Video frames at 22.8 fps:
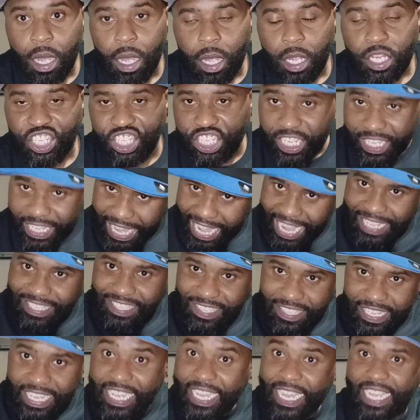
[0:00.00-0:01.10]
she can't
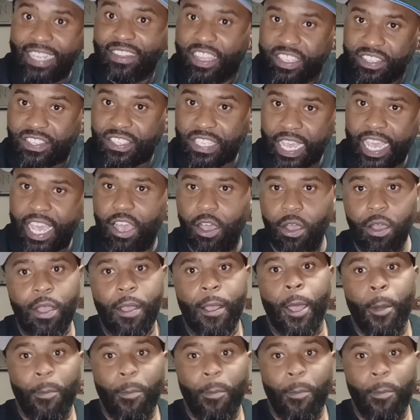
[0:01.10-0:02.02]
see in the cell,